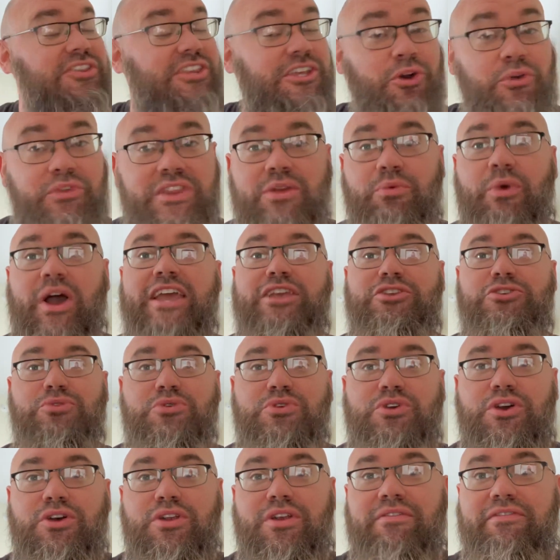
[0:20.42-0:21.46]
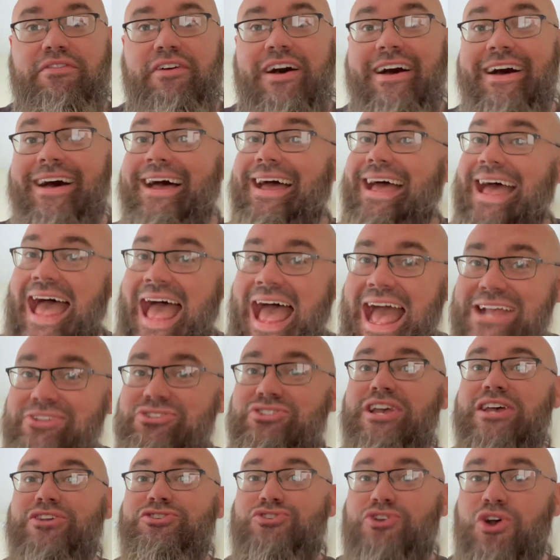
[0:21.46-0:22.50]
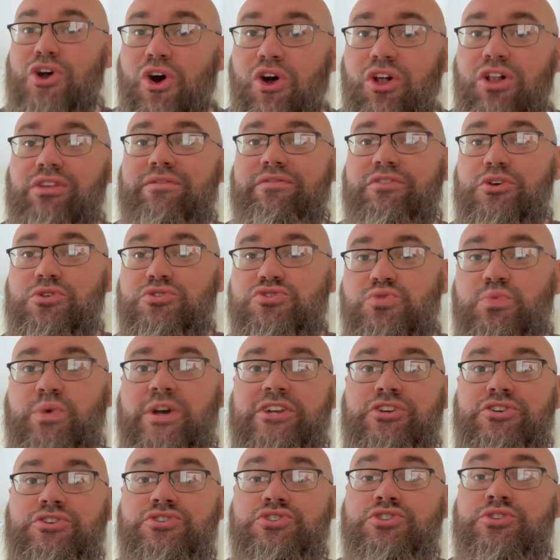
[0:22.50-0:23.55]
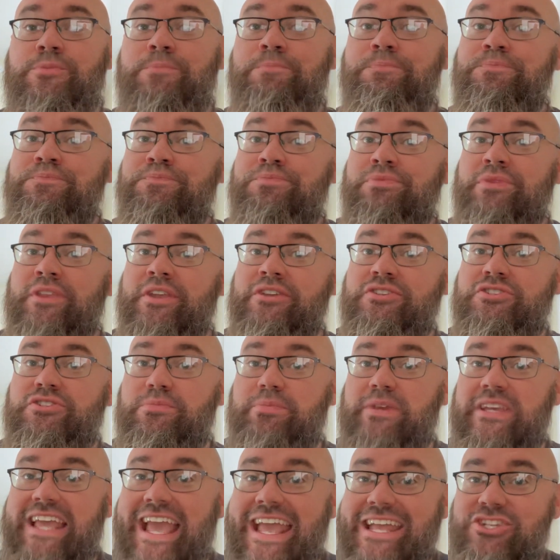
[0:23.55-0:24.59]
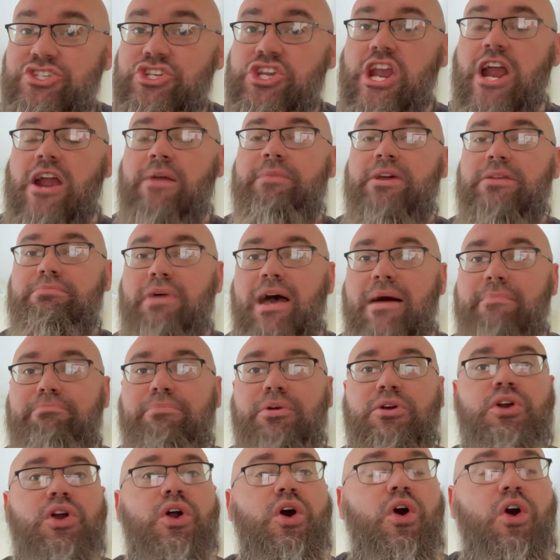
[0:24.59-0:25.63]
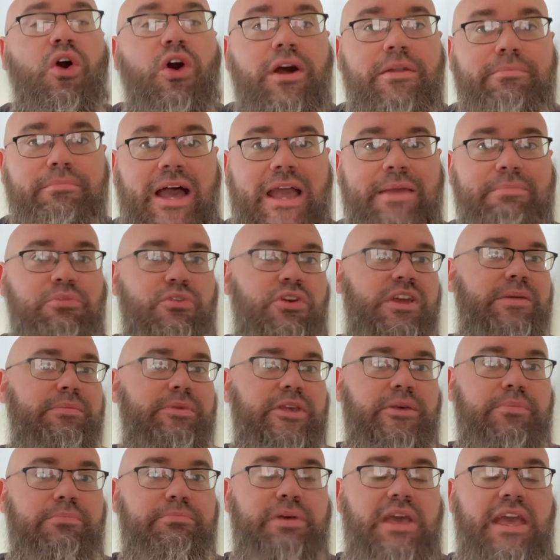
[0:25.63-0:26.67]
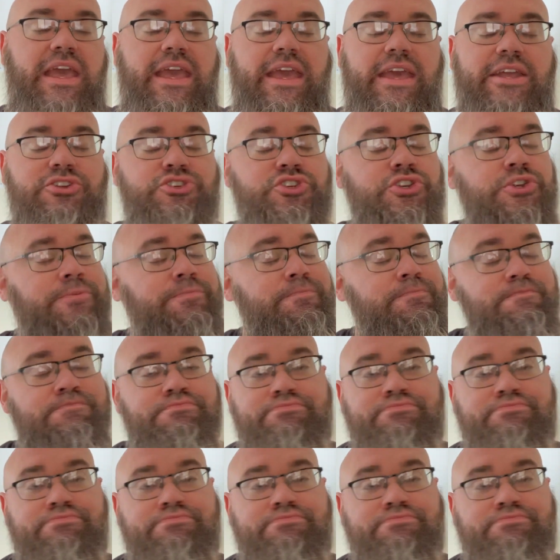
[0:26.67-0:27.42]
only way you could have accessed all of those winners was to be a chairman member on my premium page.